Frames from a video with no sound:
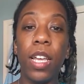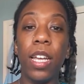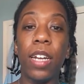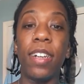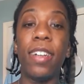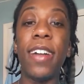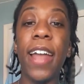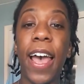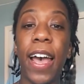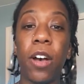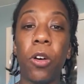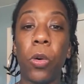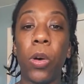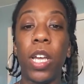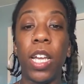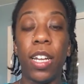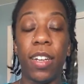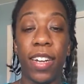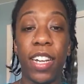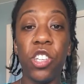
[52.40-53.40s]
Now,
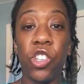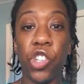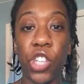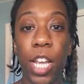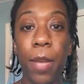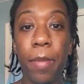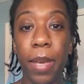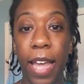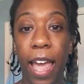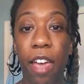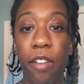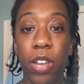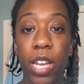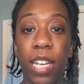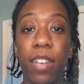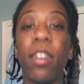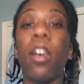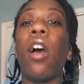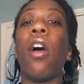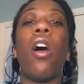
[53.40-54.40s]
this ship
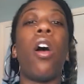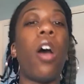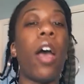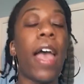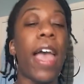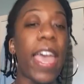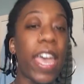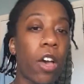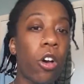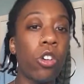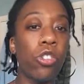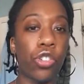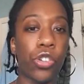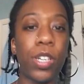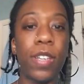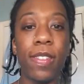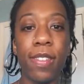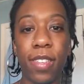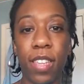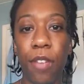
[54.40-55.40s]
carried
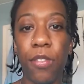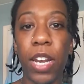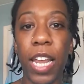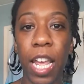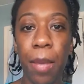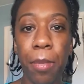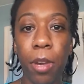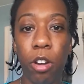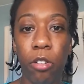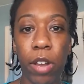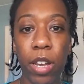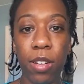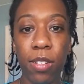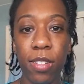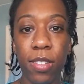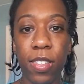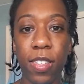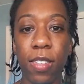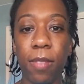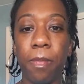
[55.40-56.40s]
807
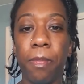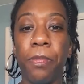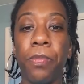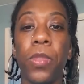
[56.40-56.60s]
immigrants,